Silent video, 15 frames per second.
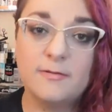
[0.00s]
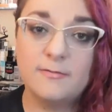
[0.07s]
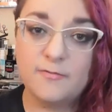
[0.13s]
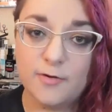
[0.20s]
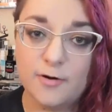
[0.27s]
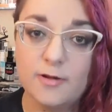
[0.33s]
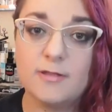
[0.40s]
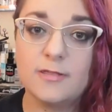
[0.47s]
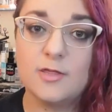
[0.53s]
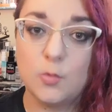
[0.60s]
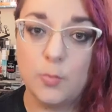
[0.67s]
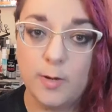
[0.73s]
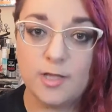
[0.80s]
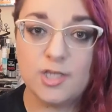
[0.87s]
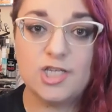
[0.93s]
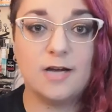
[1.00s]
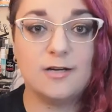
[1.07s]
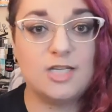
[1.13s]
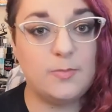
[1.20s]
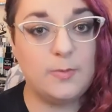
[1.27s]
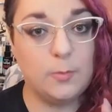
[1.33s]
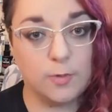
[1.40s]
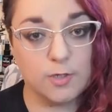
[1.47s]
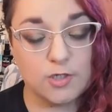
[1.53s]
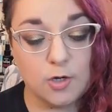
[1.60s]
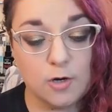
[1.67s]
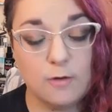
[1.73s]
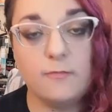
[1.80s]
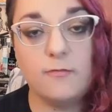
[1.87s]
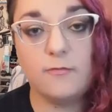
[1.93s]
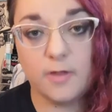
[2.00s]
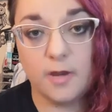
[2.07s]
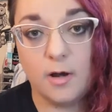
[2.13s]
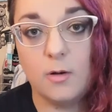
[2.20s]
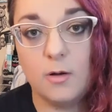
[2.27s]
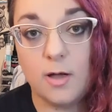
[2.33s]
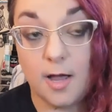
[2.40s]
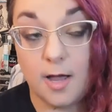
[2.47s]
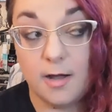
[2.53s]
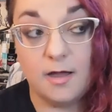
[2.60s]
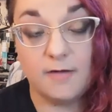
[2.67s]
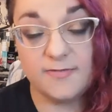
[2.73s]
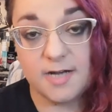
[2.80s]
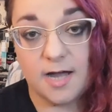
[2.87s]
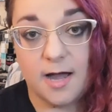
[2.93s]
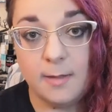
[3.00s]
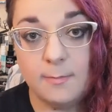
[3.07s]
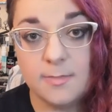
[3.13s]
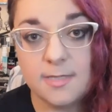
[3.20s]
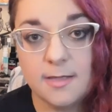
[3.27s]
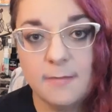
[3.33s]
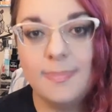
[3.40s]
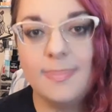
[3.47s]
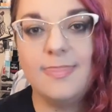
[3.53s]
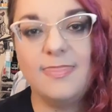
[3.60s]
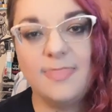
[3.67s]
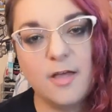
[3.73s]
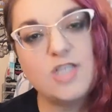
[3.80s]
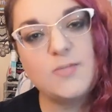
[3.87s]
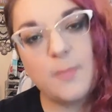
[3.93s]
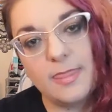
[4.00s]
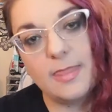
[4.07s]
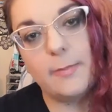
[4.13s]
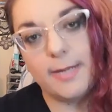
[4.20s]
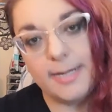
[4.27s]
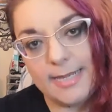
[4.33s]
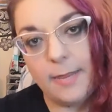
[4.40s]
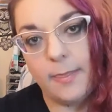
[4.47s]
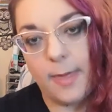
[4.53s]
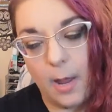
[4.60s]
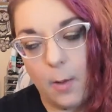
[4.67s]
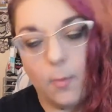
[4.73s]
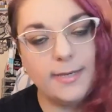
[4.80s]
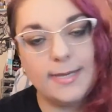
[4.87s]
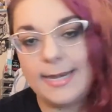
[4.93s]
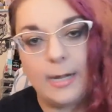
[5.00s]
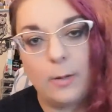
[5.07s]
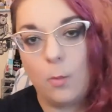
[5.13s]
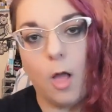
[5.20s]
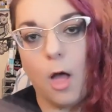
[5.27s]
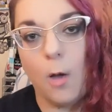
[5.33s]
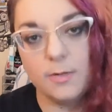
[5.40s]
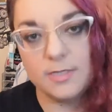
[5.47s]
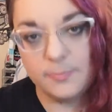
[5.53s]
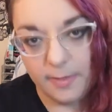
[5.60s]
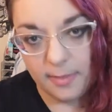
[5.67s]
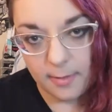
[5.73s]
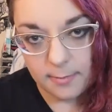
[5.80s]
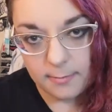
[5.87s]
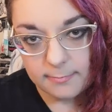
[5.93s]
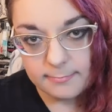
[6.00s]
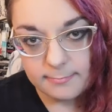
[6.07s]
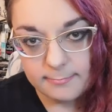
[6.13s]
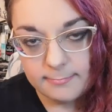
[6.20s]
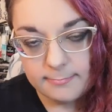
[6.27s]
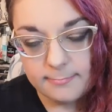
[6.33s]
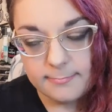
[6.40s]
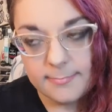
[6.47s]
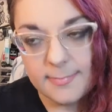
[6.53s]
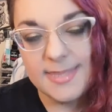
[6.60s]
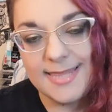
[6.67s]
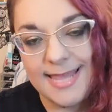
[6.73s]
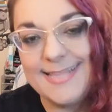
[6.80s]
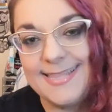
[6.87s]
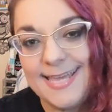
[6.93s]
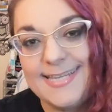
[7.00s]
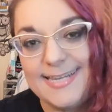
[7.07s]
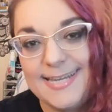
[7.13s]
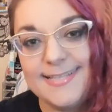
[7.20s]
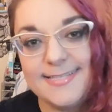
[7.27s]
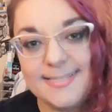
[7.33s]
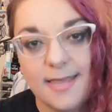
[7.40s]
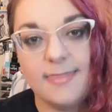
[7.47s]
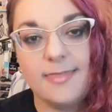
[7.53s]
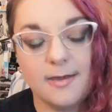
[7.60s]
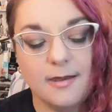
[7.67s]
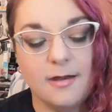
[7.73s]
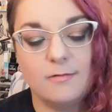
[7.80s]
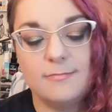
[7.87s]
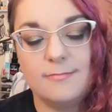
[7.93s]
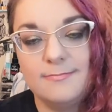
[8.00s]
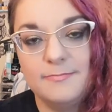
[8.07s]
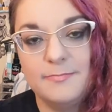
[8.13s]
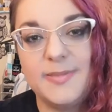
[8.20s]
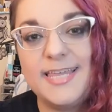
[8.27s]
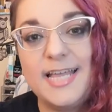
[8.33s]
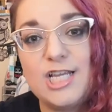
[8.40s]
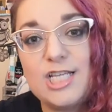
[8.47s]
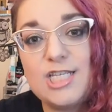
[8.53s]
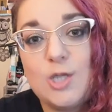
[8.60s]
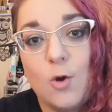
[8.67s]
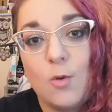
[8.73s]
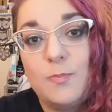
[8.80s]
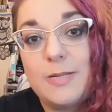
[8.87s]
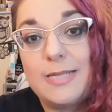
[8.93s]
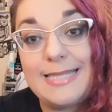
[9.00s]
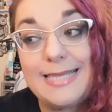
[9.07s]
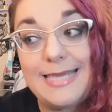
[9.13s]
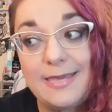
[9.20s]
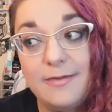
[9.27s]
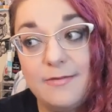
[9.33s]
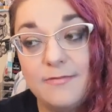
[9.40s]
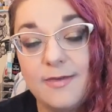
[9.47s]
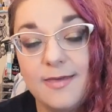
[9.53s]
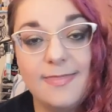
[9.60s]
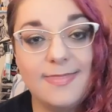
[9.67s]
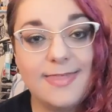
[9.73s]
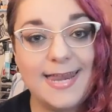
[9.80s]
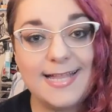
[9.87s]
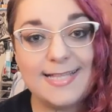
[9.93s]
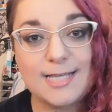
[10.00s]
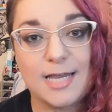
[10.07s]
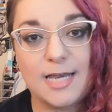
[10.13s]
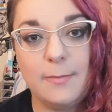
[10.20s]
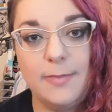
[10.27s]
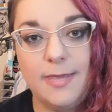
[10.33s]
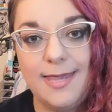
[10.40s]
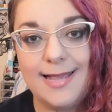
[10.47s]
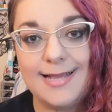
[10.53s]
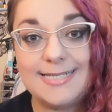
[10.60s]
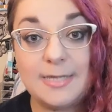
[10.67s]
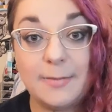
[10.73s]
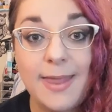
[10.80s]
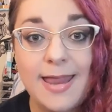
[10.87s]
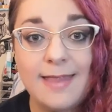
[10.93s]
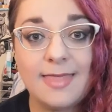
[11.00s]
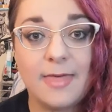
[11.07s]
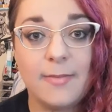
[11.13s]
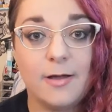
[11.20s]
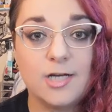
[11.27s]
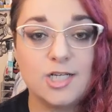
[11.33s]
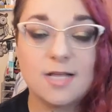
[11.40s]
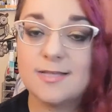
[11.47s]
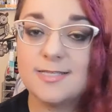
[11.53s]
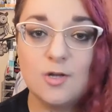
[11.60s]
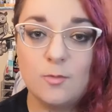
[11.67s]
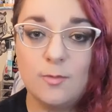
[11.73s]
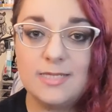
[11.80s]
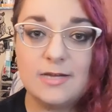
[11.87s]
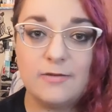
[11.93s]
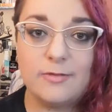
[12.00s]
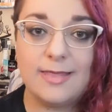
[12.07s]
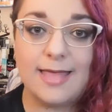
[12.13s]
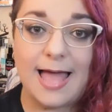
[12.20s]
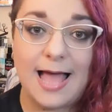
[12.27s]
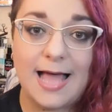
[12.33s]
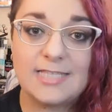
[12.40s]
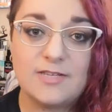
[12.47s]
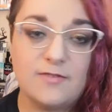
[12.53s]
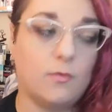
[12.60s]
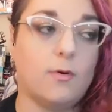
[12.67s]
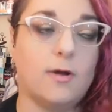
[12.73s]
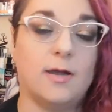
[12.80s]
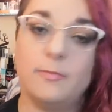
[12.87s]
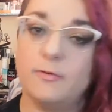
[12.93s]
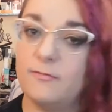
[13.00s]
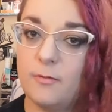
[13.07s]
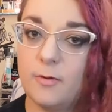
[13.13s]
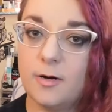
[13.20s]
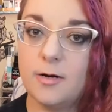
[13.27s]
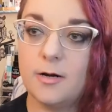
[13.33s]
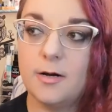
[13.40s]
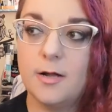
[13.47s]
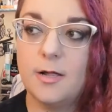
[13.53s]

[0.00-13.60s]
for the wheelchair to be reserved, you know, enough times, they'll spend the money and buy one and it will always be there. They did say that, you know, but they just don't believe that it's going to be in demand that much because nobody's ever really asked for it before.